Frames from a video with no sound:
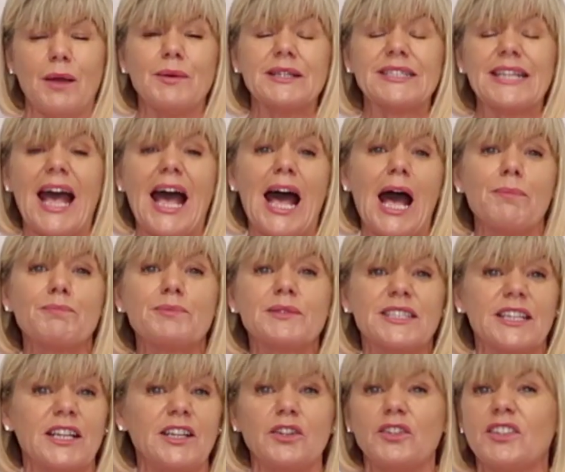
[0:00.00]
It was
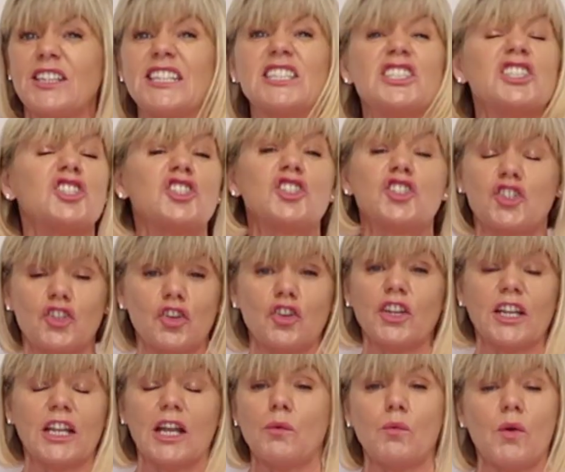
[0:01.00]
absolutely
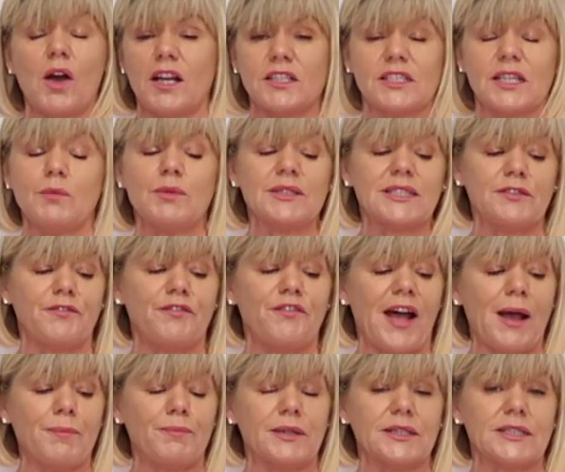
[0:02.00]
stunning, it was
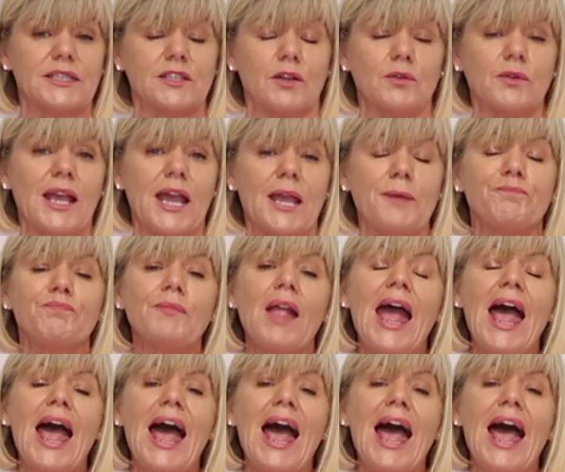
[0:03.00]
fabulous, okay?